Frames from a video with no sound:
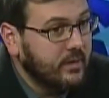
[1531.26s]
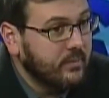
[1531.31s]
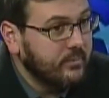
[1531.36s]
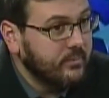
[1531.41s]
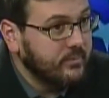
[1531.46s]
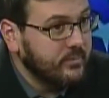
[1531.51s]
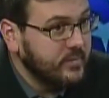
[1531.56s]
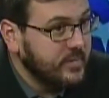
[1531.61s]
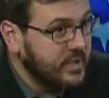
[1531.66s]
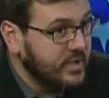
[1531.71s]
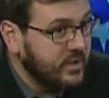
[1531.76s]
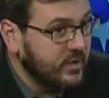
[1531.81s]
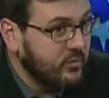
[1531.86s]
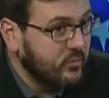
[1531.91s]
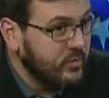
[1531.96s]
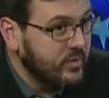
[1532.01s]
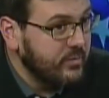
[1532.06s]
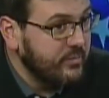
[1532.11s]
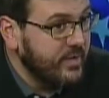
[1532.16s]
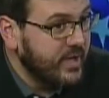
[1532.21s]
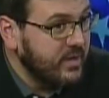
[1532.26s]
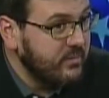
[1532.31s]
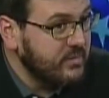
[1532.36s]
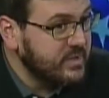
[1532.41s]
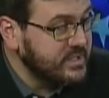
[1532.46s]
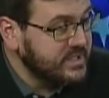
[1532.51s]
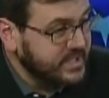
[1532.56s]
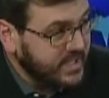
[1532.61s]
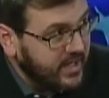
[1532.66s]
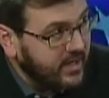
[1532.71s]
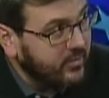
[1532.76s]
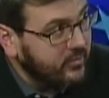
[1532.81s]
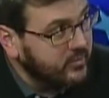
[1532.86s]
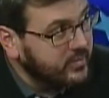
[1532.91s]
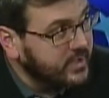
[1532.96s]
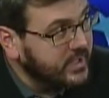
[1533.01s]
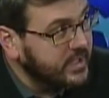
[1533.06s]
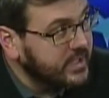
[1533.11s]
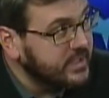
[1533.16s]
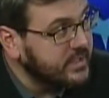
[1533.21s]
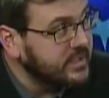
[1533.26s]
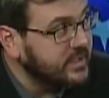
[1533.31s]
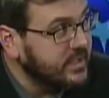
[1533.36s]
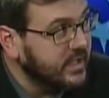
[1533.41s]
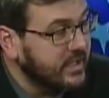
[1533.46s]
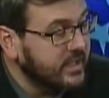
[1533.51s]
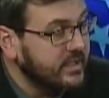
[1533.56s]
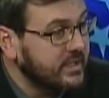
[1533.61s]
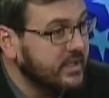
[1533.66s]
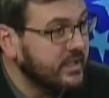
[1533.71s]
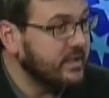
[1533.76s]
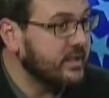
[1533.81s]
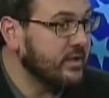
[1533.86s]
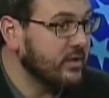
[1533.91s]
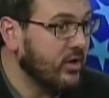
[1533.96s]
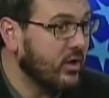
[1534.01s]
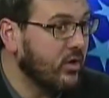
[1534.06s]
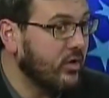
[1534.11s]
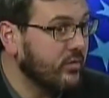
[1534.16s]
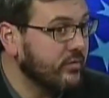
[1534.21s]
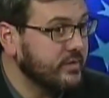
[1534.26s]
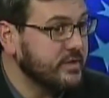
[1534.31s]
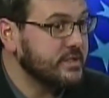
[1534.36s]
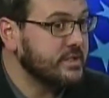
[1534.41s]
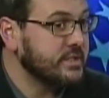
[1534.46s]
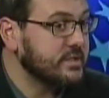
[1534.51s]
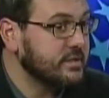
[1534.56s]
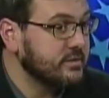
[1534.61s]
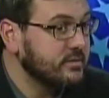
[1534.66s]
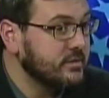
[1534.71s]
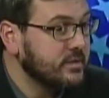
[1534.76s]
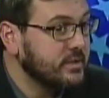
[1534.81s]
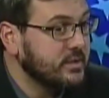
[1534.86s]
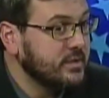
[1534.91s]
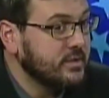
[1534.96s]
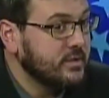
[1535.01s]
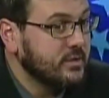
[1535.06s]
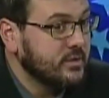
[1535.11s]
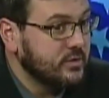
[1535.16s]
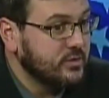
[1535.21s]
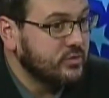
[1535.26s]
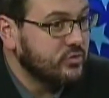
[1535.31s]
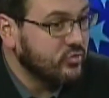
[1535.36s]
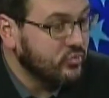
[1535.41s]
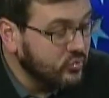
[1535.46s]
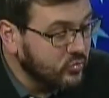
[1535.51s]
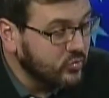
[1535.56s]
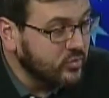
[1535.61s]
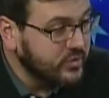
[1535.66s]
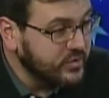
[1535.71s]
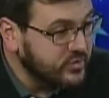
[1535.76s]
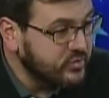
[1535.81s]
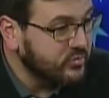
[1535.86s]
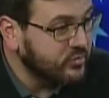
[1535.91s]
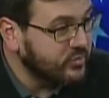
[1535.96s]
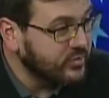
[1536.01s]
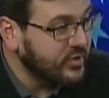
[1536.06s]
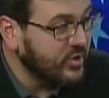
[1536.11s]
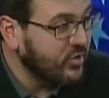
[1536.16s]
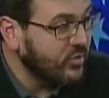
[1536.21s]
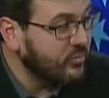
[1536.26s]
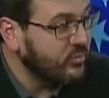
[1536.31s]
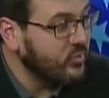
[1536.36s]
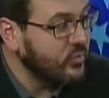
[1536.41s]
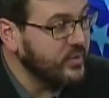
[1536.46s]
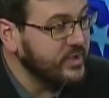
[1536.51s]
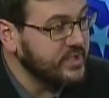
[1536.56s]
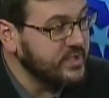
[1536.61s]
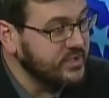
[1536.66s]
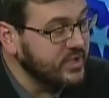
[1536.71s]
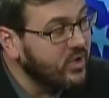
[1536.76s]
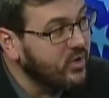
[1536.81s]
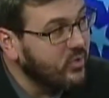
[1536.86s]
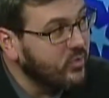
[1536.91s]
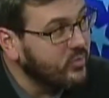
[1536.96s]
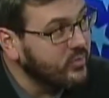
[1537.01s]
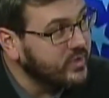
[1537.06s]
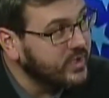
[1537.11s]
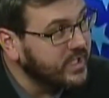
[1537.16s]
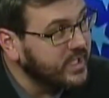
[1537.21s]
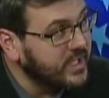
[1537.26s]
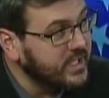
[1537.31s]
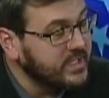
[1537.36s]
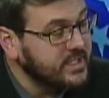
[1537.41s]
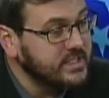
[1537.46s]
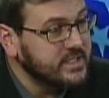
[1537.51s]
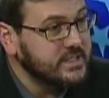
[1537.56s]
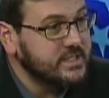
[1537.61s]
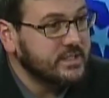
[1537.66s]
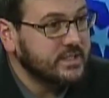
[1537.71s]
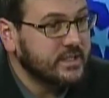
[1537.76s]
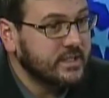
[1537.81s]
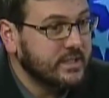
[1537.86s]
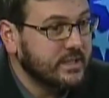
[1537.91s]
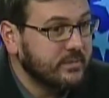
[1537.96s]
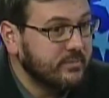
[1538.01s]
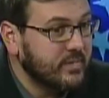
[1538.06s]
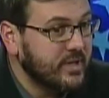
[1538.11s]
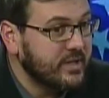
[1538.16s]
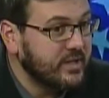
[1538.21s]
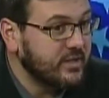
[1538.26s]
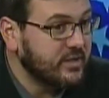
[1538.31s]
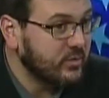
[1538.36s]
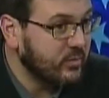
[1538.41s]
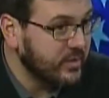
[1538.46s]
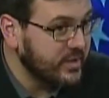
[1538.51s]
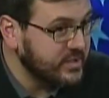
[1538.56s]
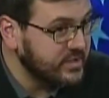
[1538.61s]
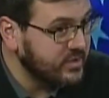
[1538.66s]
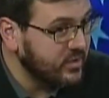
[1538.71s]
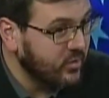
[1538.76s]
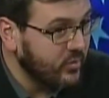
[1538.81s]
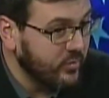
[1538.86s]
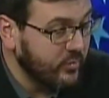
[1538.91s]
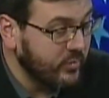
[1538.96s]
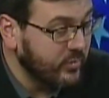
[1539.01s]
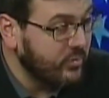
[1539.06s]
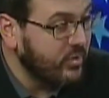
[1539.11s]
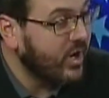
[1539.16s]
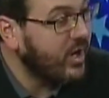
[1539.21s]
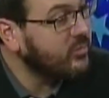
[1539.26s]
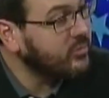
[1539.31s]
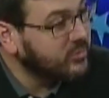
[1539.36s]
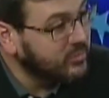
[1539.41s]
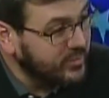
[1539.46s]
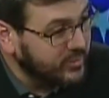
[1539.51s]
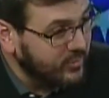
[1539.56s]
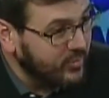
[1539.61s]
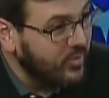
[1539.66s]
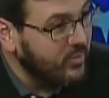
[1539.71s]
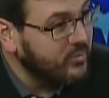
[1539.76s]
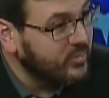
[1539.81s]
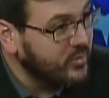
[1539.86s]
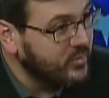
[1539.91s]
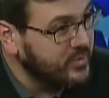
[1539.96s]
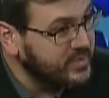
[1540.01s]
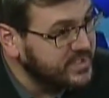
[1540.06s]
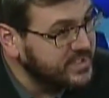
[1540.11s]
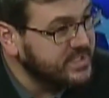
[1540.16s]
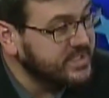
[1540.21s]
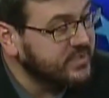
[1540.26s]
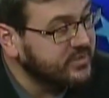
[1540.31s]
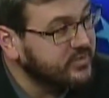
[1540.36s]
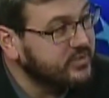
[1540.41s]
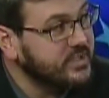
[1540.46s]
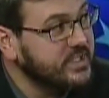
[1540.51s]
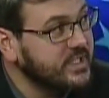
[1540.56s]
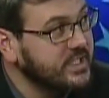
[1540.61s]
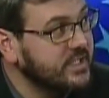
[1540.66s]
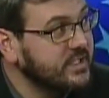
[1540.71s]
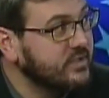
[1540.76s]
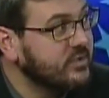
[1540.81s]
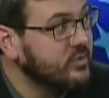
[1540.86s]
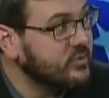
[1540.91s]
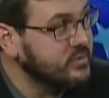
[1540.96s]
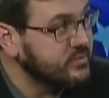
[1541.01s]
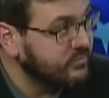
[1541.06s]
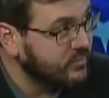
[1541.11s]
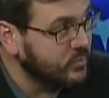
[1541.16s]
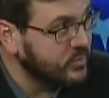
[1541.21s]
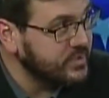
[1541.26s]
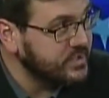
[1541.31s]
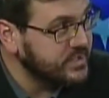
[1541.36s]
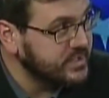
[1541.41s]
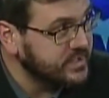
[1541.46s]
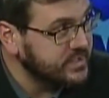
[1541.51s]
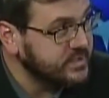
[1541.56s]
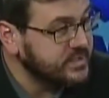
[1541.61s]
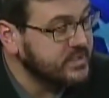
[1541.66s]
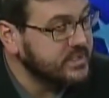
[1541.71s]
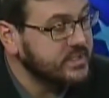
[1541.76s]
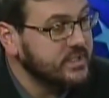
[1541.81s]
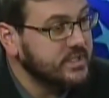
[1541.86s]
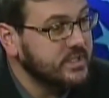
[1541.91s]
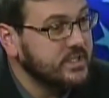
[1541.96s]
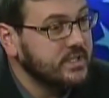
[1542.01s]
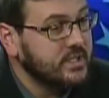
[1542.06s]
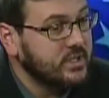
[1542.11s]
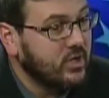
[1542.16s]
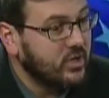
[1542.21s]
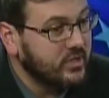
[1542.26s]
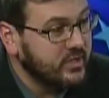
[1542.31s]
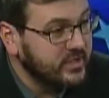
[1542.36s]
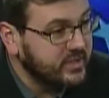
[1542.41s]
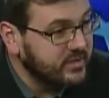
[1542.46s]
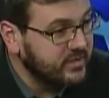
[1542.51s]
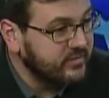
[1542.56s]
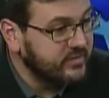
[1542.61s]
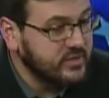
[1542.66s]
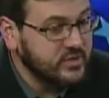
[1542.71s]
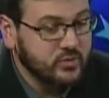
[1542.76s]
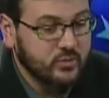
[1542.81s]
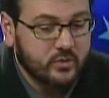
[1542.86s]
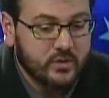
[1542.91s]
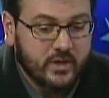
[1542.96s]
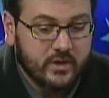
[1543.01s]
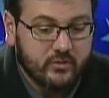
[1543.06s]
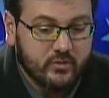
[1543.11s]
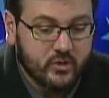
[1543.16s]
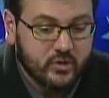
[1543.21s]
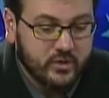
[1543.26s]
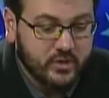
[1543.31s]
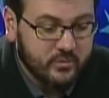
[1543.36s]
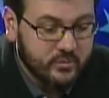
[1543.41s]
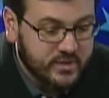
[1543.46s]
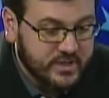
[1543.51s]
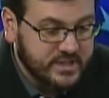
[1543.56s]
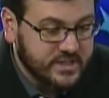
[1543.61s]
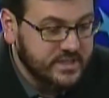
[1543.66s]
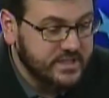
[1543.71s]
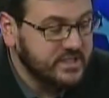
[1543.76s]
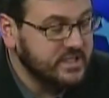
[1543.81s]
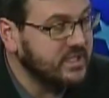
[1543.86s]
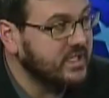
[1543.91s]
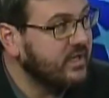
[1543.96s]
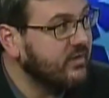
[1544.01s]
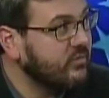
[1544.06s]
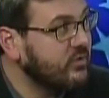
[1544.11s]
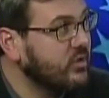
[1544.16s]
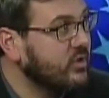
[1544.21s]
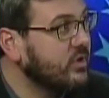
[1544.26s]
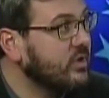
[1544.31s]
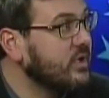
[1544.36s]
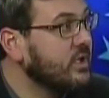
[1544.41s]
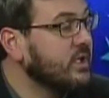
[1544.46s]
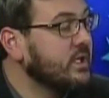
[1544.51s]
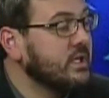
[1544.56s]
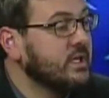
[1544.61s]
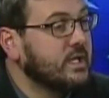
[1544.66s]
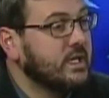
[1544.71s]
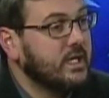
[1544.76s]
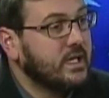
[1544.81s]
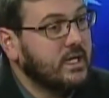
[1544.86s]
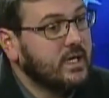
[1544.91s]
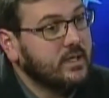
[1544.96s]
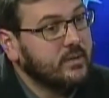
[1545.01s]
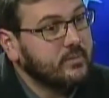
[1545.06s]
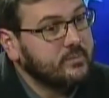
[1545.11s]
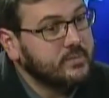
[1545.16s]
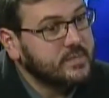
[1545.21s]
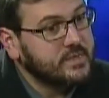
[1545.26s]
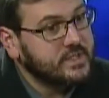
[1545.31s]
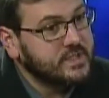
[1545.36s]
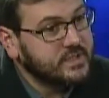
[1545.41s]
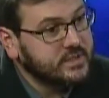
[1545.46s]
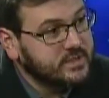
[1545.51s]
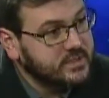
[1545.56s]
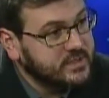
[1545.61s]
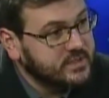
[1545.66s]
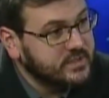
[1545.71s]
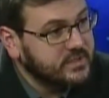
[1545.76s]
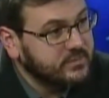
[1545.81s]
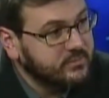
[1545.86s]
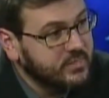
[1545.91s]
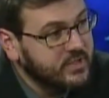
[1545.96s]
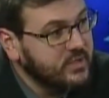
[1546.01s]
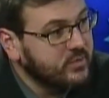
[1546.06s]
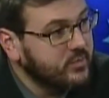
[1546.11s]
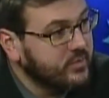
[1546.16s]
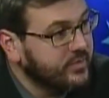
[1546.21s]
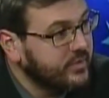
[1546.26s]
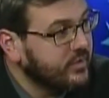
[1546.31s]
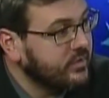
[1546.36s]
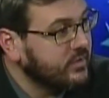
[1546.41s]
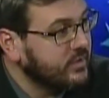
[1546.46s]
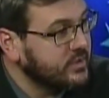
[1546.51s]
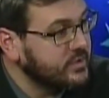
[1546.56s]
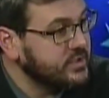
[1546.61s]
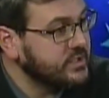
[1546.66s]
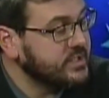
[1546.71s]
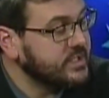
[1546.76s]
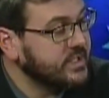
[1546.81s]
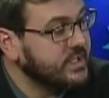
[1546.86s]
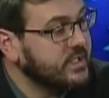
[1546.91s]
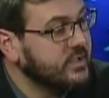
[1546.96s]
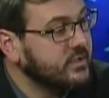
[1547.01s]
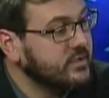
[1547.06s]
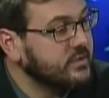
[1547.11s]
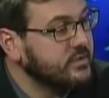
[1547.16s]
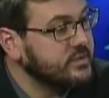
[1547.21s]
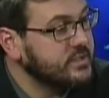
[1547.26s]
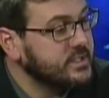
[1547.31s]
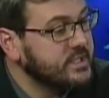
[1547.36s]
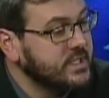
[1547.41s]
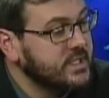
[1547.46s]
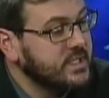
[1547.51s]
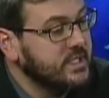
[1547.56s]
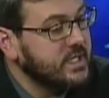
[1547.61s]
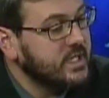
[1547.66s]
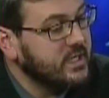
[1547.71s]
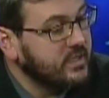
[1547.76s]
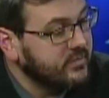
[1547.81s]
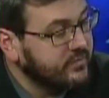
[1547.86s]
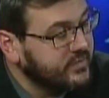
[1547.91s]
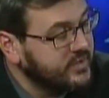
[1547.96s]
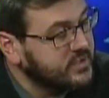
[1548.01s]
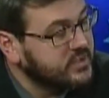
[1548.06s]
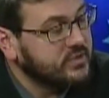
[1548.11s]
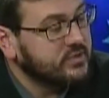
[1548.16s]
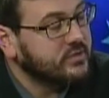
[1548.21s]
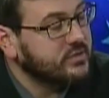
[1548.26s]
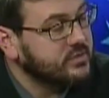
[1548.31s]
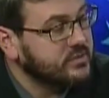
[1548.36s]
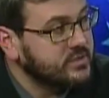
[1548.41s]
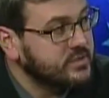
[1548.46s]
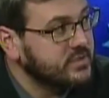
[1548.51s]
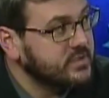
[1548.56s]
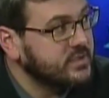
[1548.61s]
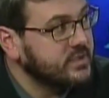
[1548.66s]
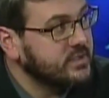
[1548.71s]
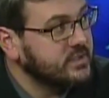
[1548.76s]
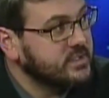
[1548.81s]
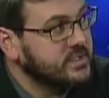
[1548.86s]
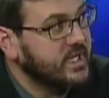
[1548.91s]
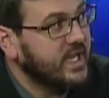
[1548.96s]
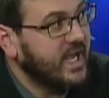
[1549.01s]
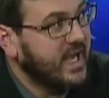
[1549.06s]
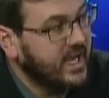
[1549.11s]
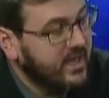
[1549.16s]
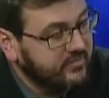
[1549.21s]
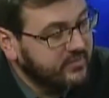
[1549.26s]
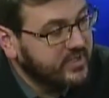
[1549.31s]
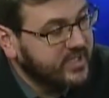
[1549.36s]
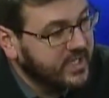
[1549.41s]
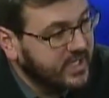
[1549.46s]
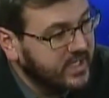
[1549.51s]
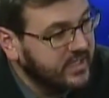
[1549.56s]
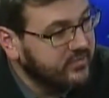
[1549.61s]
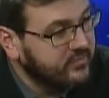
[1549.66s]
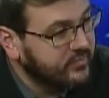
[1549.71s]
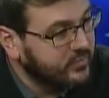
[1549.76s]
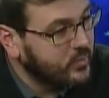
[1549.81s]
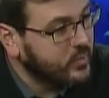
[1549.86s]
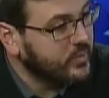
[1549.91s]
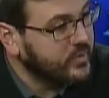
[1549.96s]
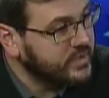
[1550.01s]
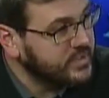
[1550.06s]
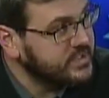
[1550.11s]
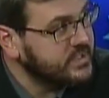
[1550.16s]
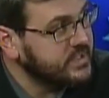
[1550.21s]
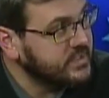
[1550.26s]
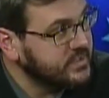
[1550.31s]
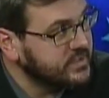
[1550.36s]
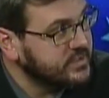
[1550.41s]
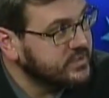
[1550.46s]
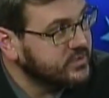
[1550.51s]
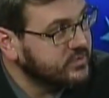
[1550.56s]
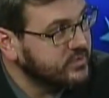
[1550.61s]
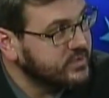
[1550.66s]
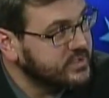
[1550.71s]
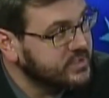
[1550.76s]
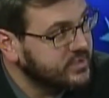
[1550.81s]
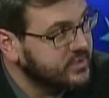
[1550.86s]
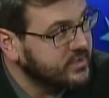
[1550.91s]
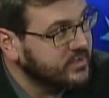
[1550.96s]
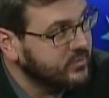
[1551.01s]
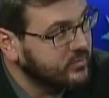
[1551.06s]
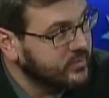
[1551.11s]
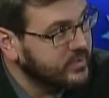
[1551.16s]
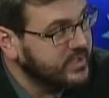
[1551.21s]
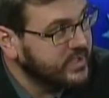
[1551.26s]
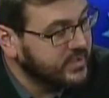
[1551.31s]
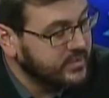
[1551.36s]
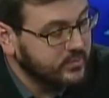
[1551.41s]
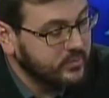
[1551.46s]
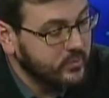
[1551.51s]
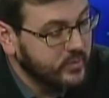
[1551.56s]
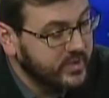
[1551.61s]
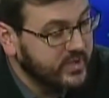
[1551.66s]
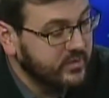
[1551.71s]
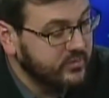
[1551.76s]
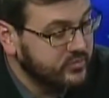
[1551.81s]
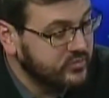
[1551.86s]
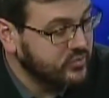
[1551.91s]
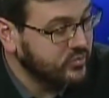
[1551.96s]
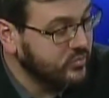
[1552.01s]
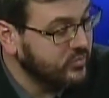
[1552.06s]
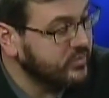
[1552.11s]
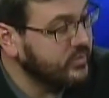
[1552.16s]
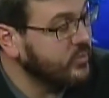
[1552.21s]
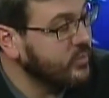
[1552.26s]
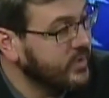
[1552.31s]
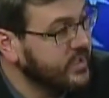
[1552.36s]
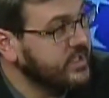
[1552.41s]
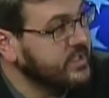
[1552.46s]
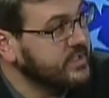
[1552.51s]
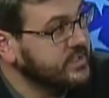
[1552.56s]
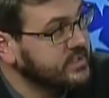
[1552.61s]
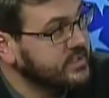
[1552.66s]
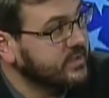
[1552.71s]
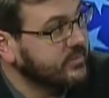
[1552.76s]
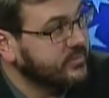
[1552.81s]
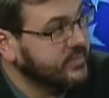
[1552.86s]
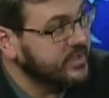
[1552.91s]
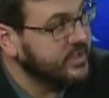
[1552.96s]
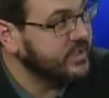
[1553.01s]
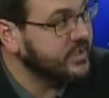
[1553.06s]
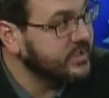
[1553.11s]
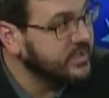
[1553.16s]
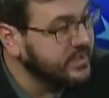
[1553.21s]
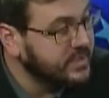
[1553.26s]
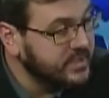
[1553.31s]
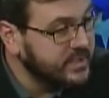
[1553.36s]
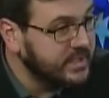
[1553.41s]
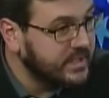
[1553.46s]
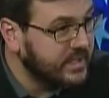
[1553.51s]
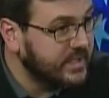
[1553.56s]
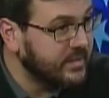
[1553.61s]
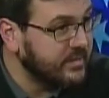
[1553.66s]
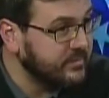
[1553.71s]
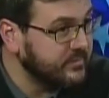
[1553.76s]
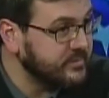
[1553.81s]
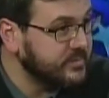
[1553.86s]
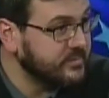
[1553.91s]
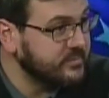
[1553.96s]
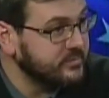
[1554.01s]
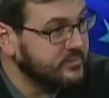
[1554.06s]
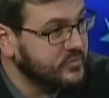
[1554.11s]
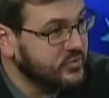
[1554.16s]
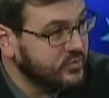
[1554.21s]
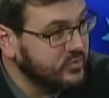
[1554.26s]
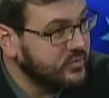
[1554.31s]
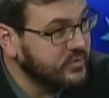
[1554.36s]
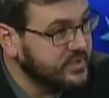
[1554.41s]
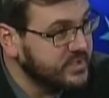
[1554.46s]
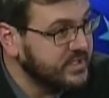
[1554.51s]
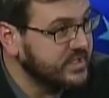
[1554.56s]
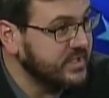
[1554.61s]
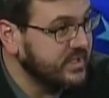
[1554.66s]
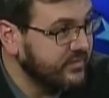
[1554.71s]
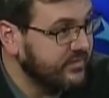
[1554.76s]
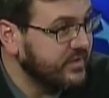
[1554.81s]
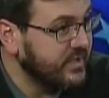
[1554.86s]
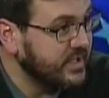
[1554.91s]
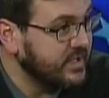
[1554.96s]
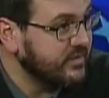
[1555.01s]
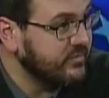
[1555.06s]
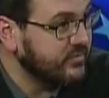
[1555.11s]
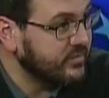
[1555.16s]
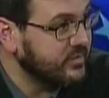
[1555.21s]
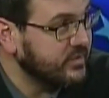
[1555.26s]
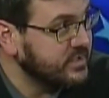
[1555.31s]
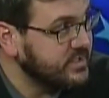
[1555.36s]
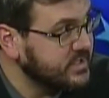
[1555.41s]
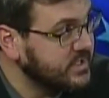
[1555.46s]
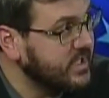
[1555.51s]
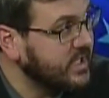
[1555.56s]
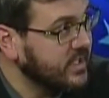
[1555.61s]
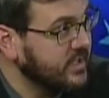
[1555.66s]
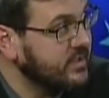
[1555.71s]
we may miss out. And I think all of us truly hope we don't. And I think the way it's going, we probably won't. But we still need those voices on an individual level, on a business level, to speak with our legislators and officials to advocate for this industry, so that we can truly witness something truly significant for the state.